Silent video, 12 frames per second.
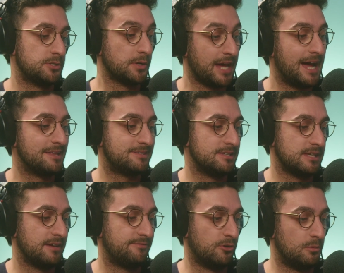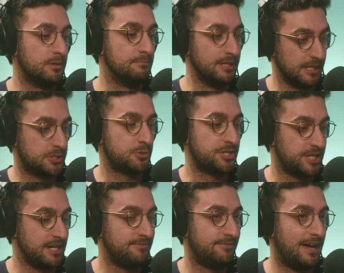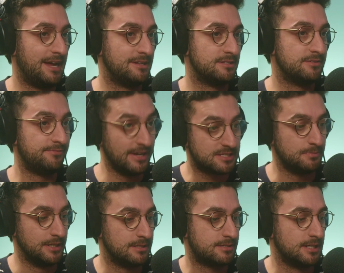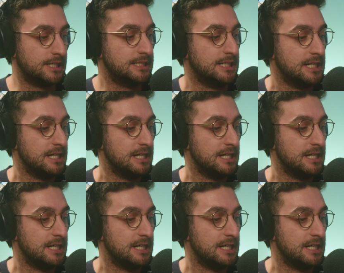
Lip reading: Gantz is a former military chief and Defence Minister.